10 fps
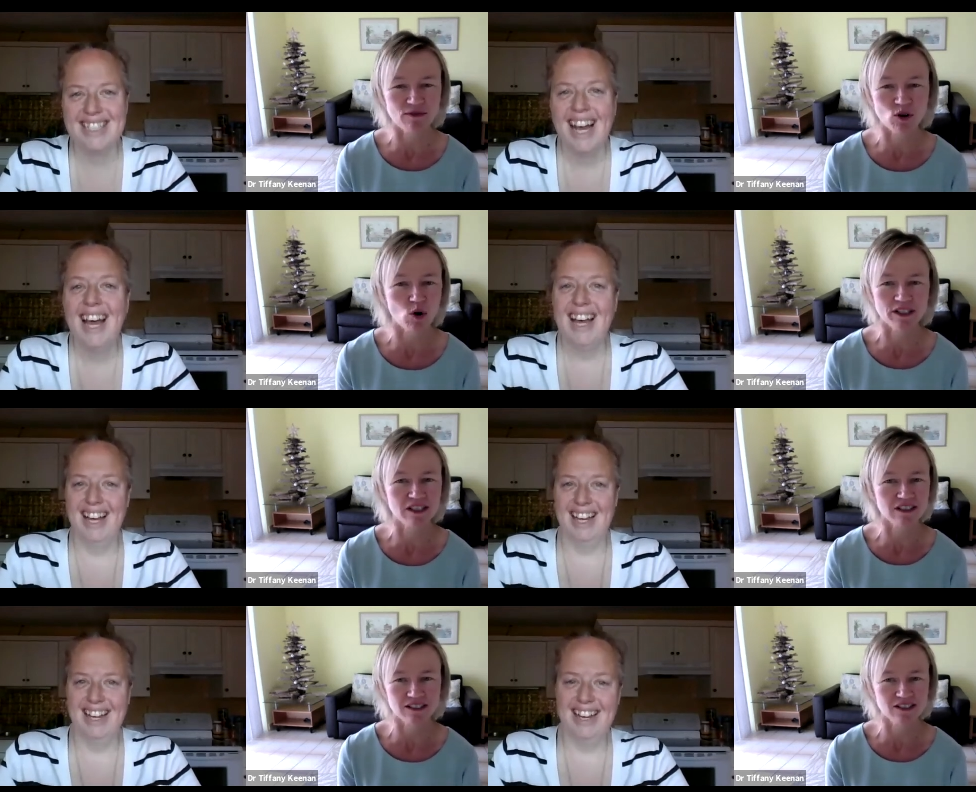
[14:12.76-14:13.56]
Speaker 1: of course
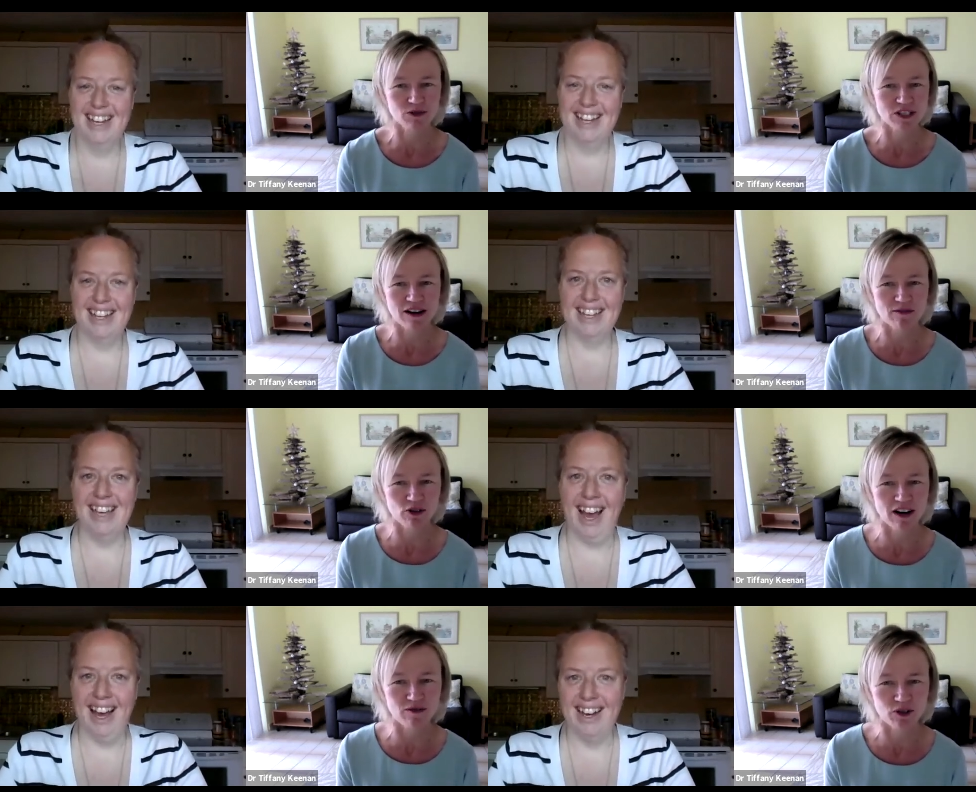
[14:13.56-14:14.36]
there's never
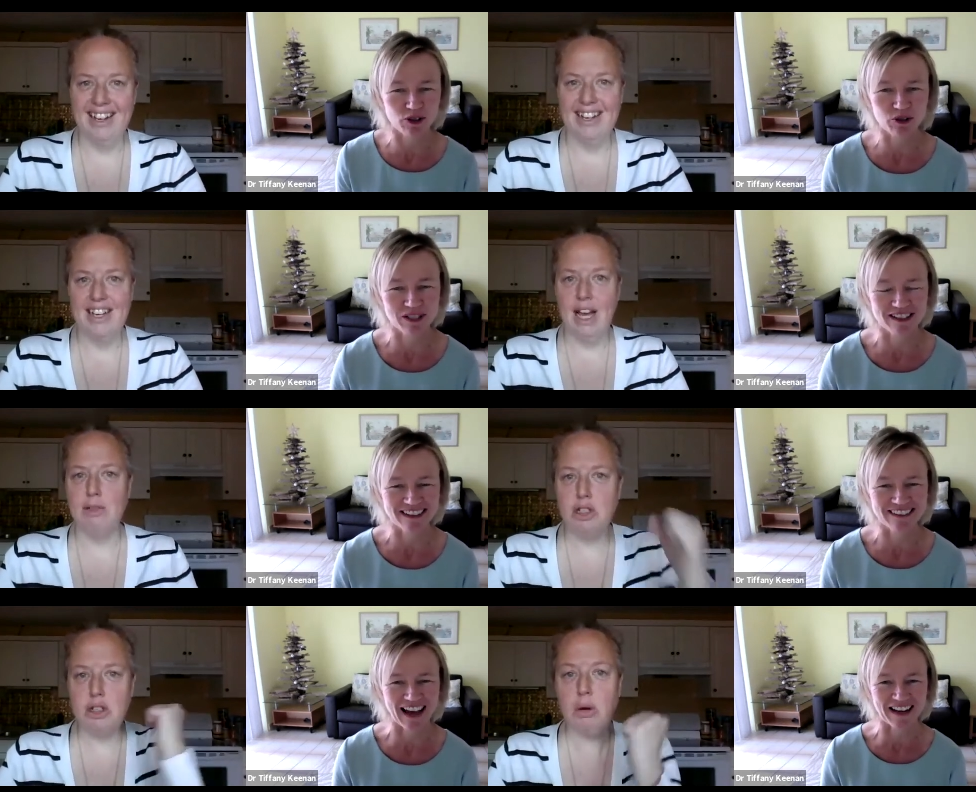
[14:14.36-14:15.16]
yeah
Speaker 2: i'm
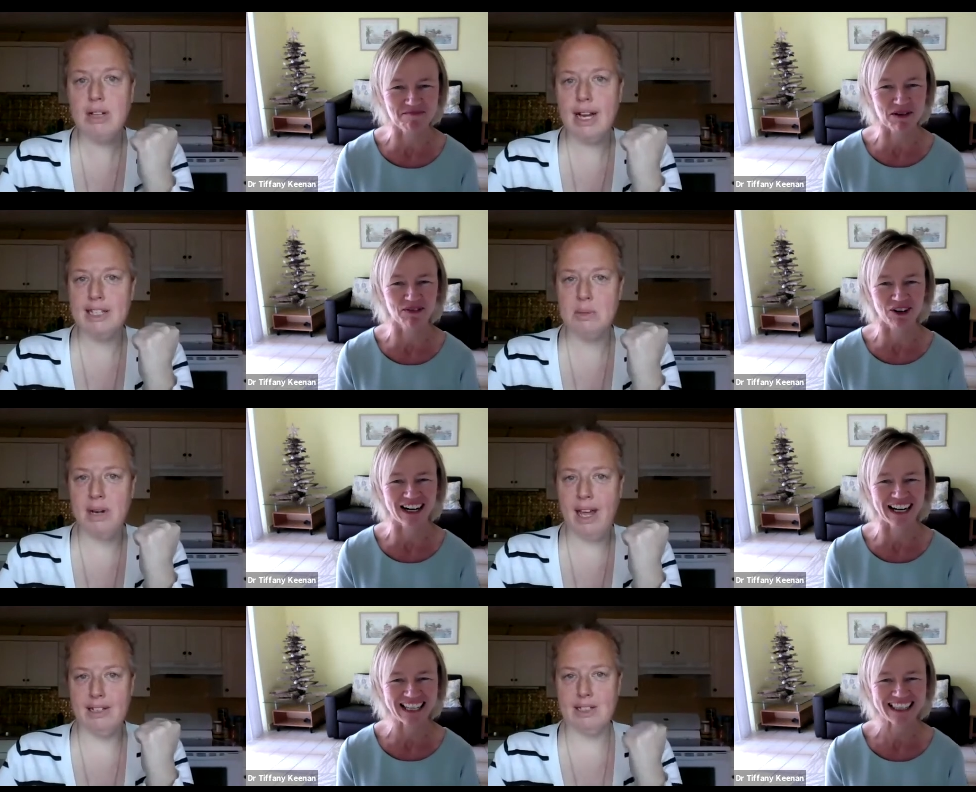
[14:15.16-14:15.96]
so glad this
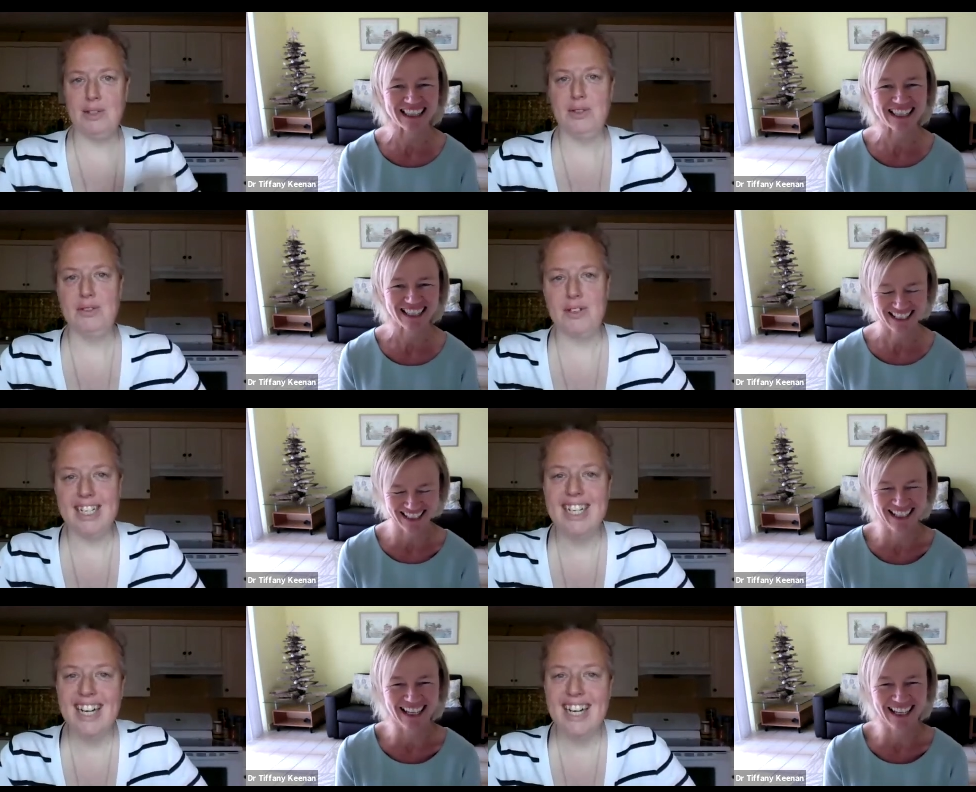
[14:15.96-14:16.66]
banana is gluten free